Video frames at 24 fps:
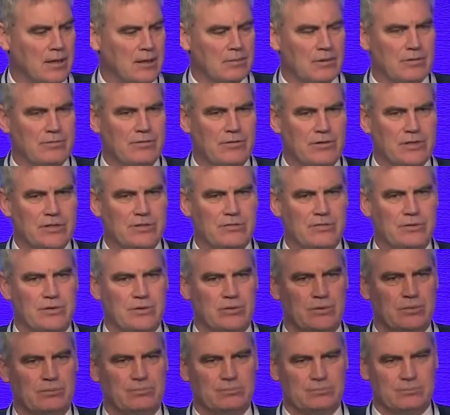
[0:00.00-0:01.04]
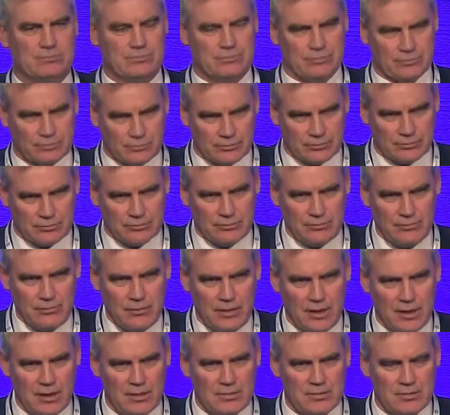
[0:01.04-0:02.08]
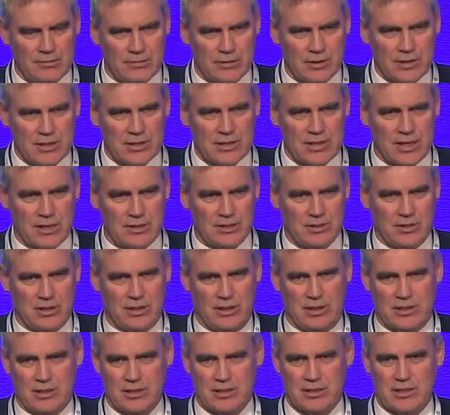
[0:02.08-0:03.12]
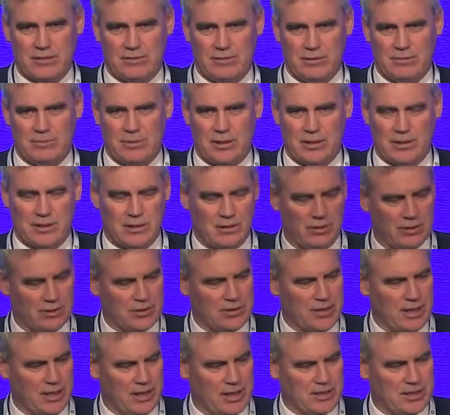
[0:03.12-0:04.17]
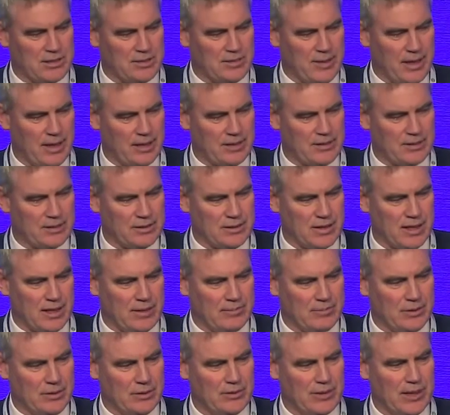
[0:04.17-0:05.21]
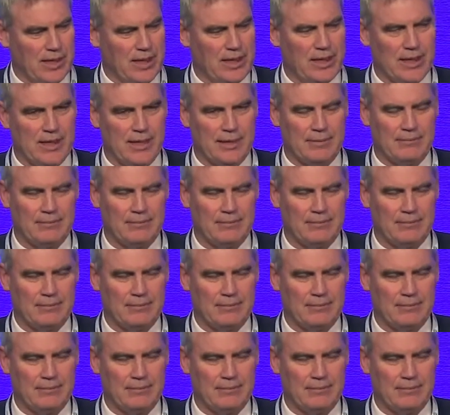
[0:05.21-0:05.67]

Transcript: But first of all, before I start the journey, just to give a bit of context about um, who we are.